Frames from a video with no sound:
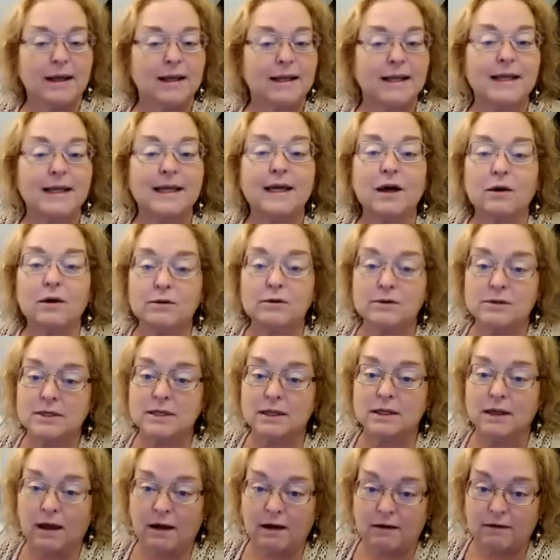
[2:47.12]
Leos
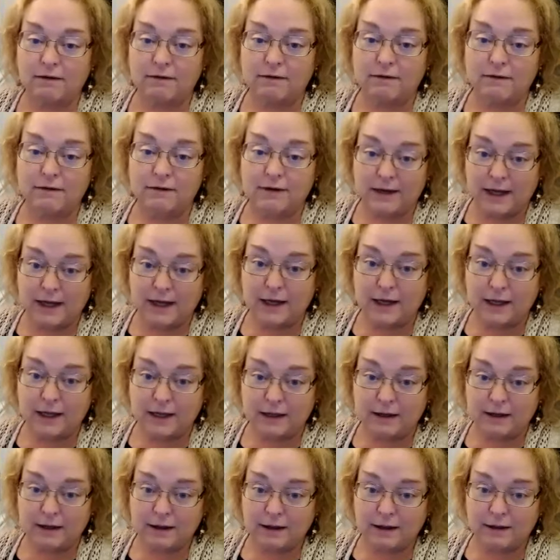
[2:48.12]
love
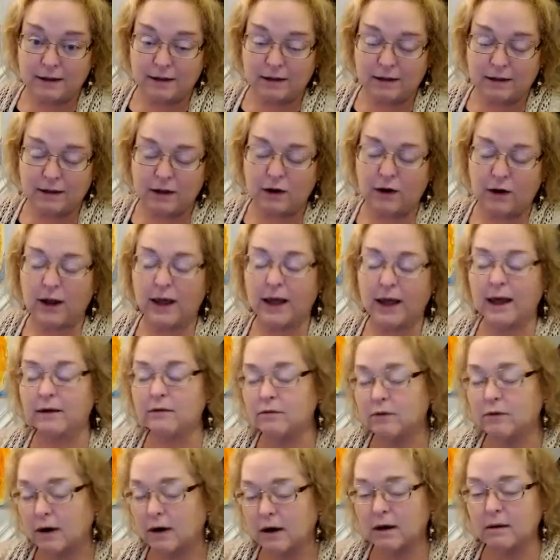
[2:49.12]
getting their
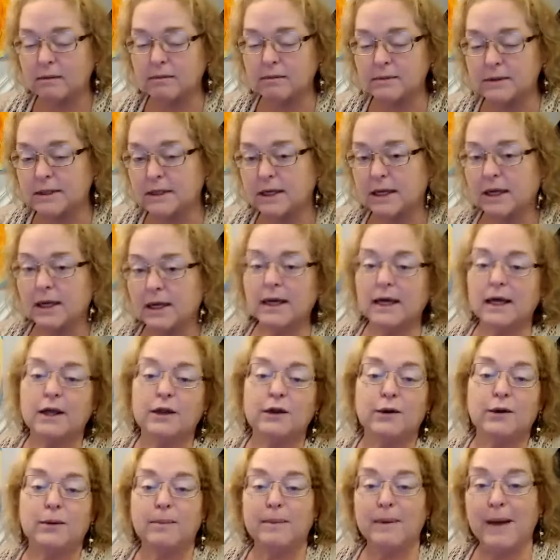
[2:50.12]
head rubbed,
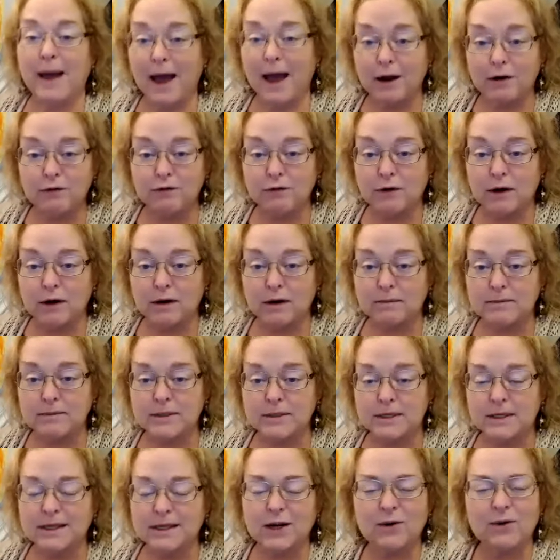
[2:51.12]
their back rubbed.
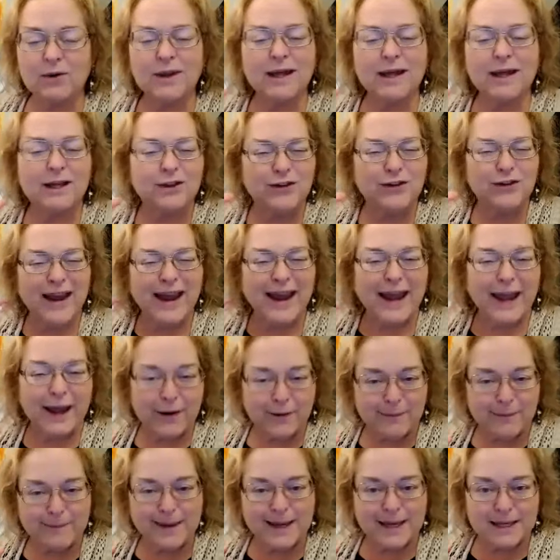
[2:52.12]
They don't like their
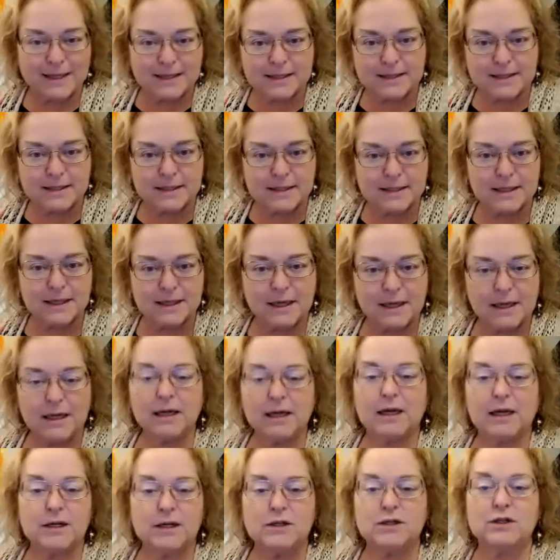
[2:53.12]
hair messed.
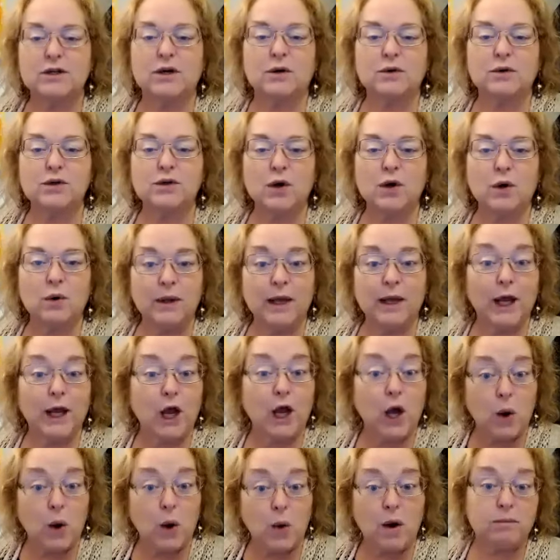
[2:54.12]
So don't like
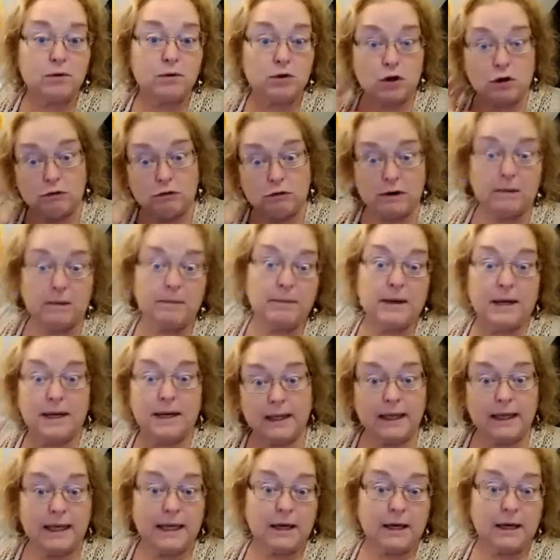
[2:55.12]
go up and start rubbing
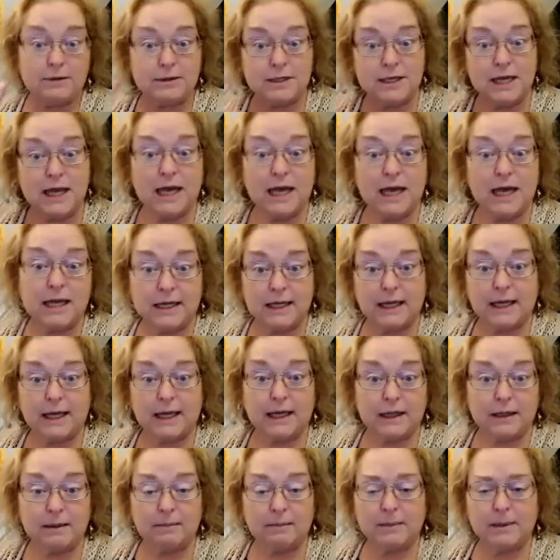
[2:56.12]
a Leo's head
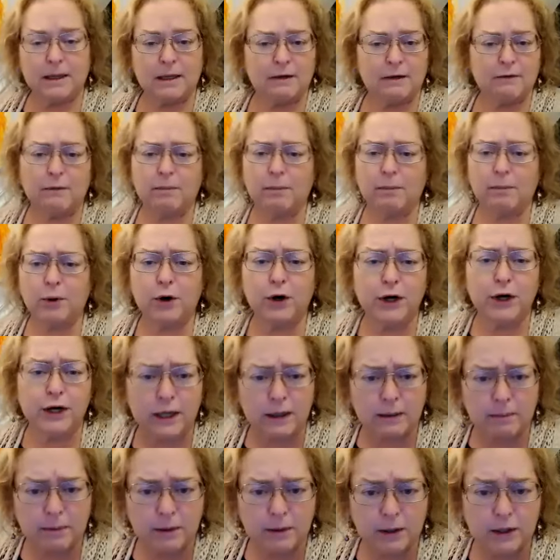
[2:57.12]
like in the middle of a
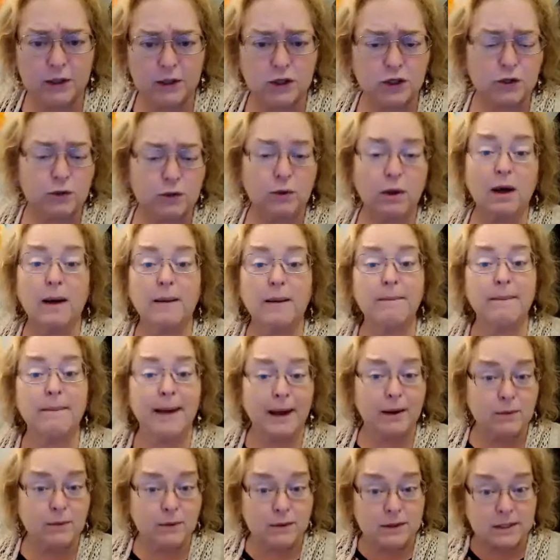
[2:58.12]
party, because you'll come
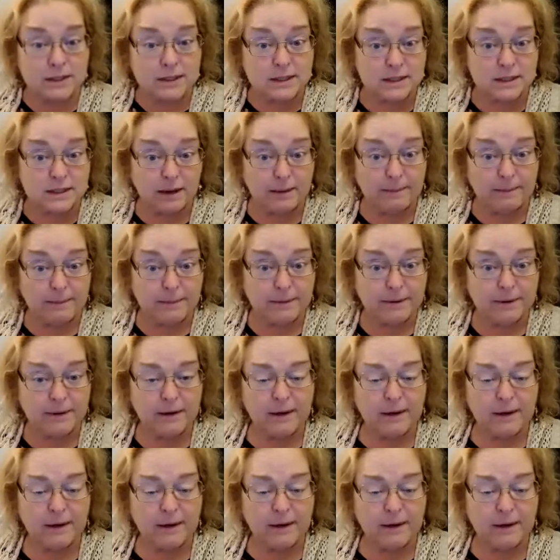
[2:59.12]
back with a stump.